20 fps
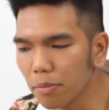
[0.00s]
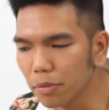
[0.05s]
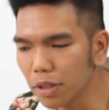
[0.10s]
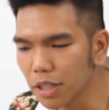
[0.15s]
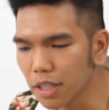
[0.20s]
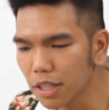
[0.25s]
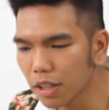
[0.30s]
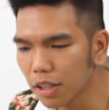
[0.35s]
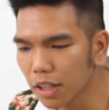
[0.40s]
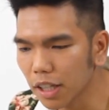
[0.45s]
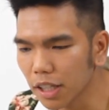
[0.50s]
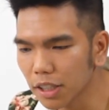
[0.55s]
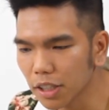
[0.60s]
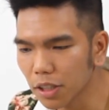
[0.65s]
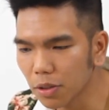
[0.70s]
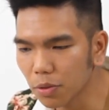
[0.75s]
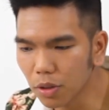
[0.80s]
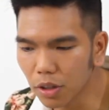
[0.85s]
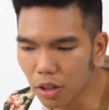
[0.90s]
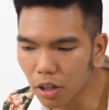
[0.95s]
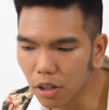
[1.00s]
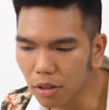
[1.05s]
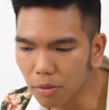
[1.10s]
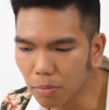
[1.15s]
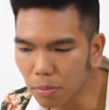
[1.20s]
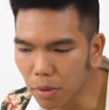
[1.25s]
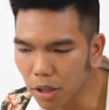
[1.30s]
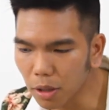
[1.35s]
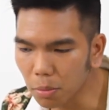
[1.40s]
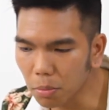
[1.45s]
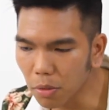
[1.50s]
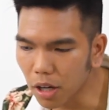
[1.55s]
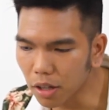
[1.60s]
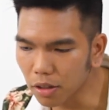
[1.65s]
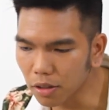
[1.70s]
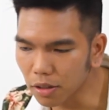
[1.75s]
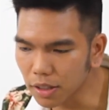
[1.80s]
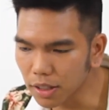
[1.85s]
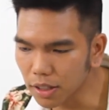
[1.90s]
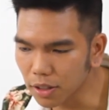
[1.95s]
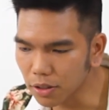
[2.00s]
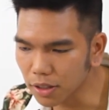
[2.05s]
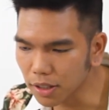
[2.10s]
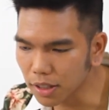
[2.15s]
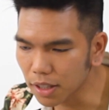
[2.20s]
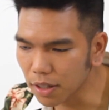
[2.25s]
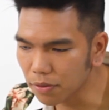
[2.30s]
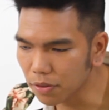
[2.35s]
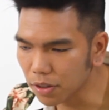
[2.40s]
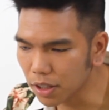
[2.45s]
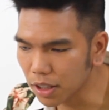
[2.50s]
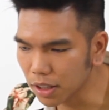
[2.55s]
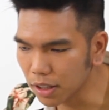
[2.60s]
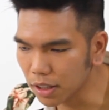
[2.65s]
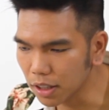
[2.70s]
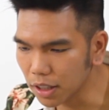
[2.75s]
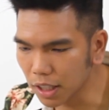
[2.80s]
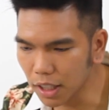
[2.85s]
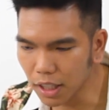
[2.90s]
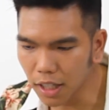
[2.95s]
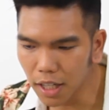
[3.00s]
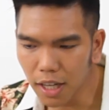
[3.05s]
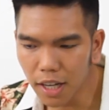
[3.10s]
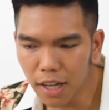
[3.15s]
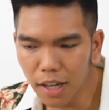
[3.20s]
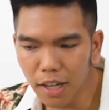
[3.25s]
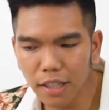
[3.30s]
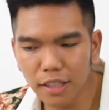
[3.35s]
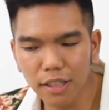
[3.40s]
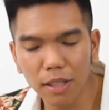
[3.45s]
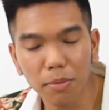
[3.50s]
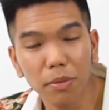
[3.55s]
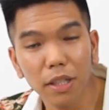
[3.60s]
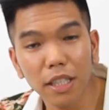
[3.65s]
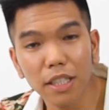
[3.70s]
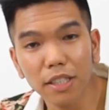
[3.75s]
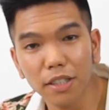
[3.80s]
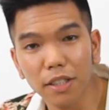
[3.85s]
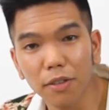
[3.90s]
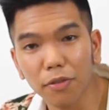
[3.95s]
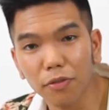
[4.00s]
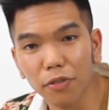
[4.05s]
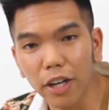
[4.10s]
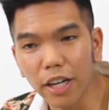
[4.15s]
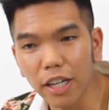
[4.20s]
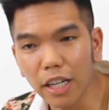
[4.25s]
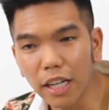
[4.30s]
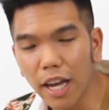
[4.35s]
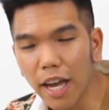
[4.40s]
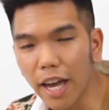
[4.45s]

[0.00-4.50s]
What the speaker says: this collection with all the male models, it was definitely something different,